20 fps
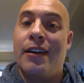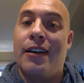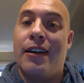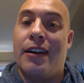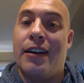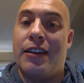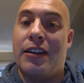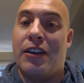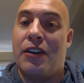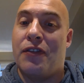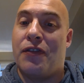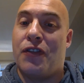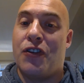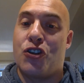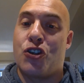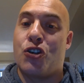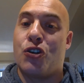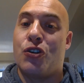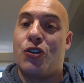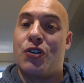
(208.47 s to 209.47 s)
in the
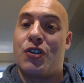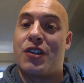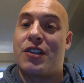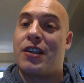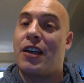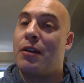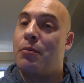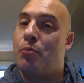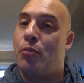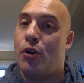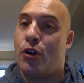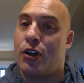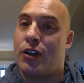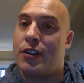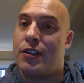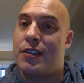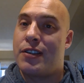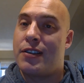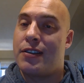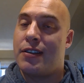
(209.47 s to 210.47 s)
official stud
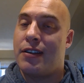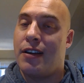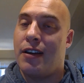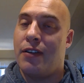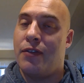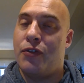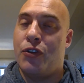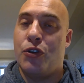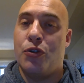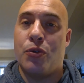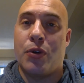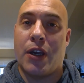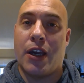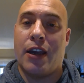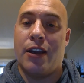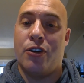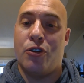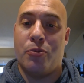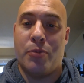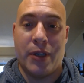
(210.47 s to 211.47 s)
books of
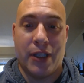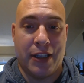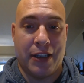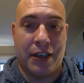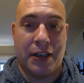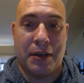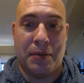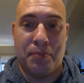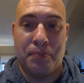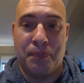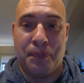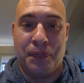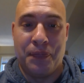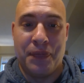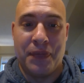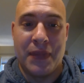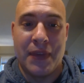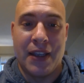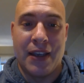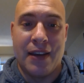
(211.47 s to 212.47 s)
UK nobility.
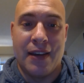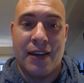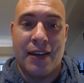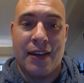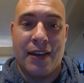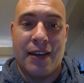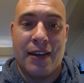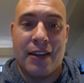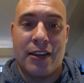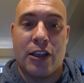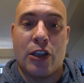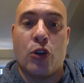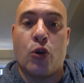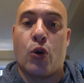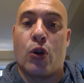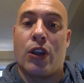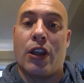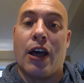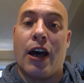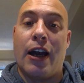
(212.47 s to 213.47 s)
The
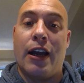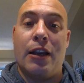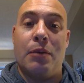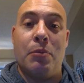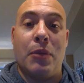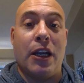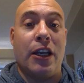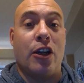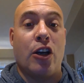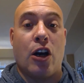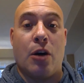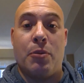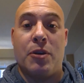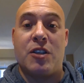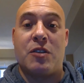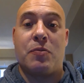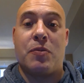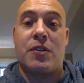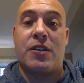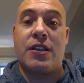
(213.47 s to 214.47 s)
Lord Lion made comments
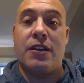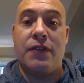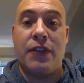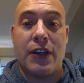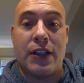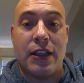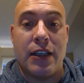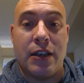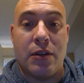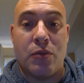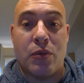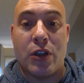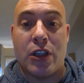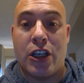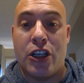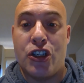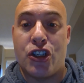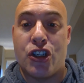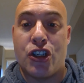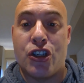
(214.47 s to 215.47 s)
specifically in
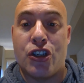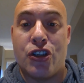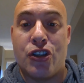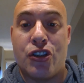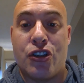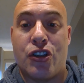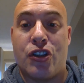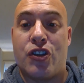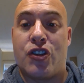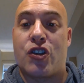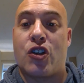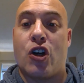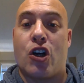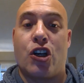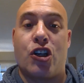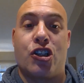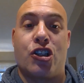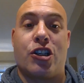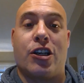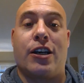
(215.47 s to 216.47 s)
relation to the
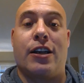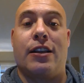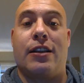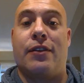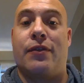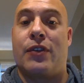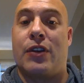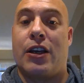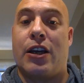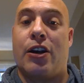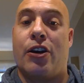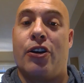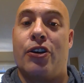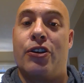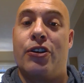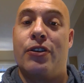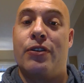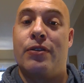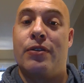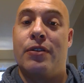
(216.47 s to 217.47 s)
Scottish title of Laird
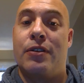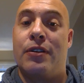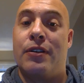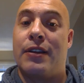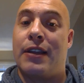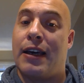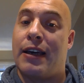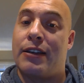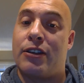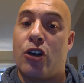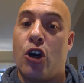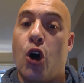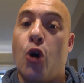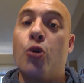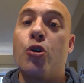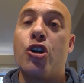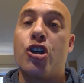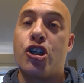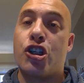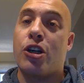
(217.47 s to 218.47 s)
that
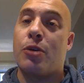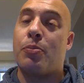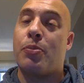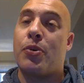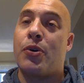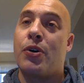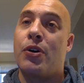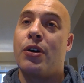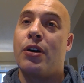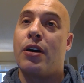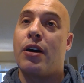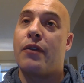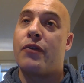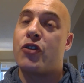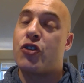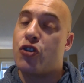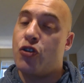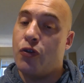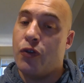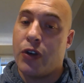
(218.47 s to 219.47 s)
ownership of a
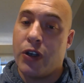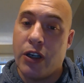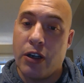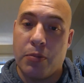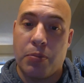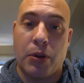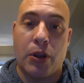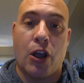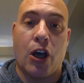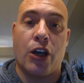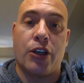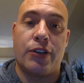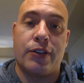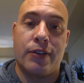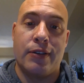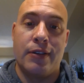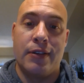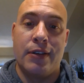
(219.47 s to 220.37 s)
souvenir plot